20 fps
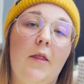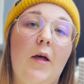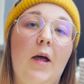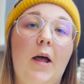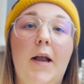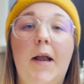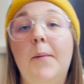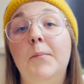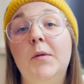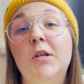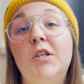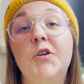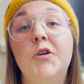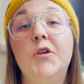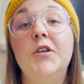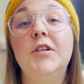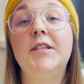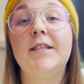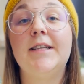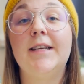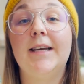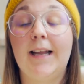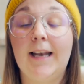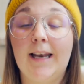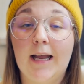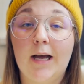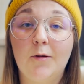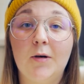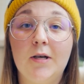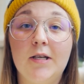then maternity
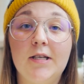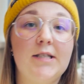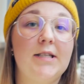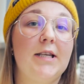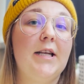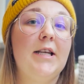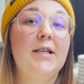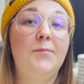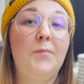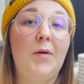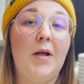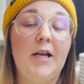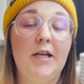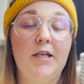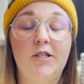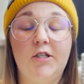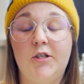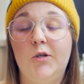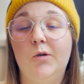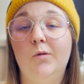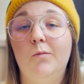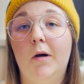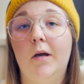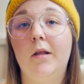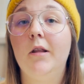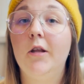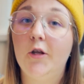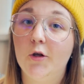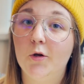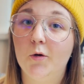allowance is paid to you by
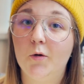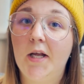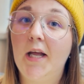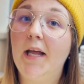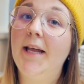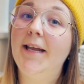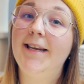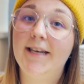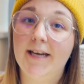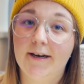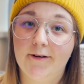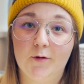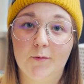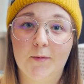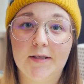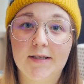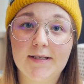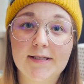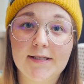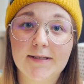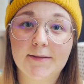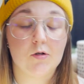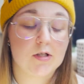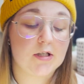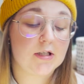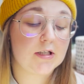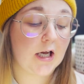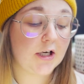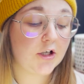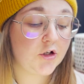the UK government.
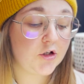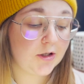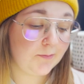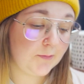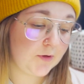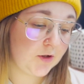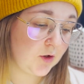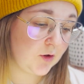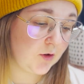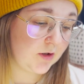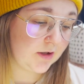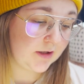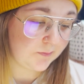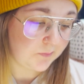Statutory maternity